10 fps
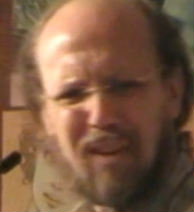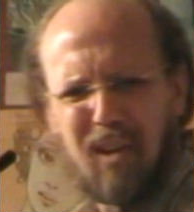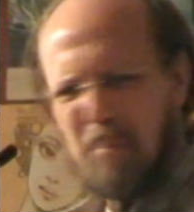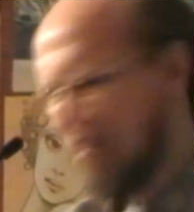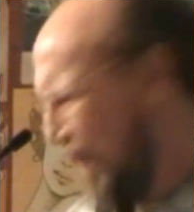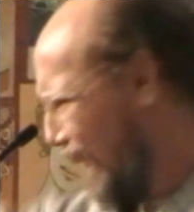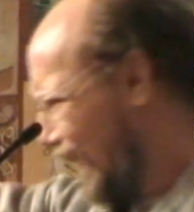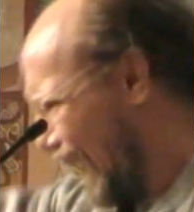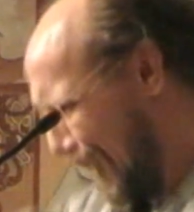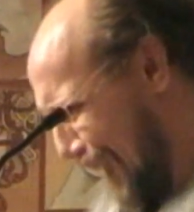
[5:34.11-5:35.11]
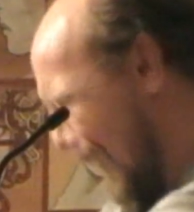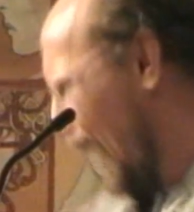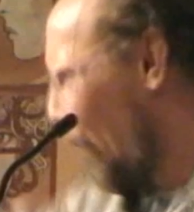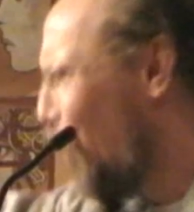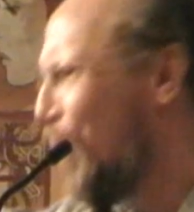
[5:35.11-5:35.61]
It's a big, like,
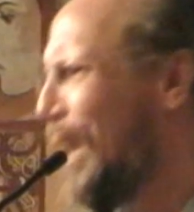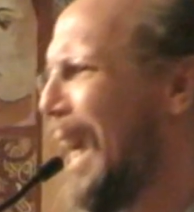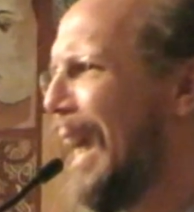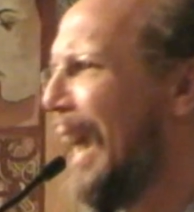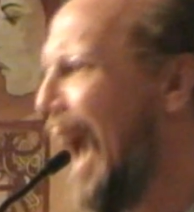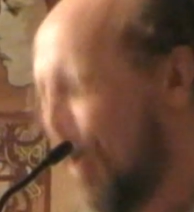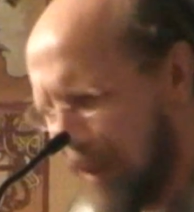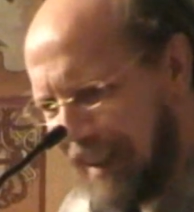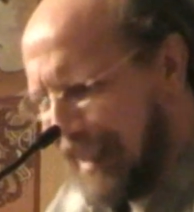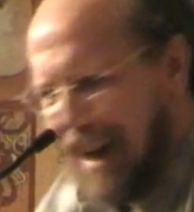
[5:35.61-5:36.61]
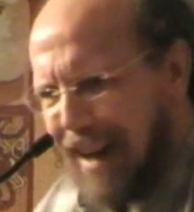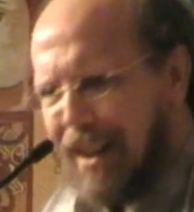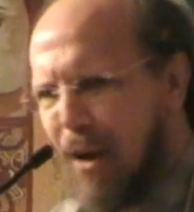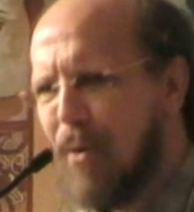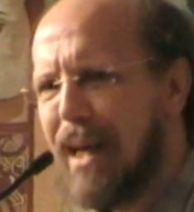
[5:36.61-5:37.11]
yellow thing. How could he
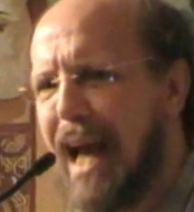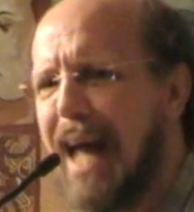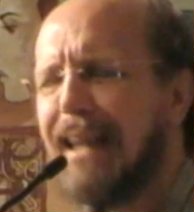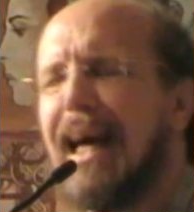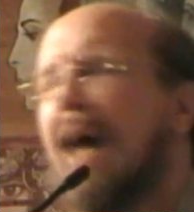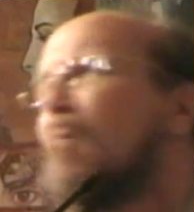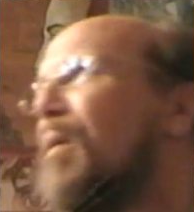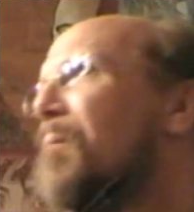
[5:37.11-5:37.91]
not know he had that?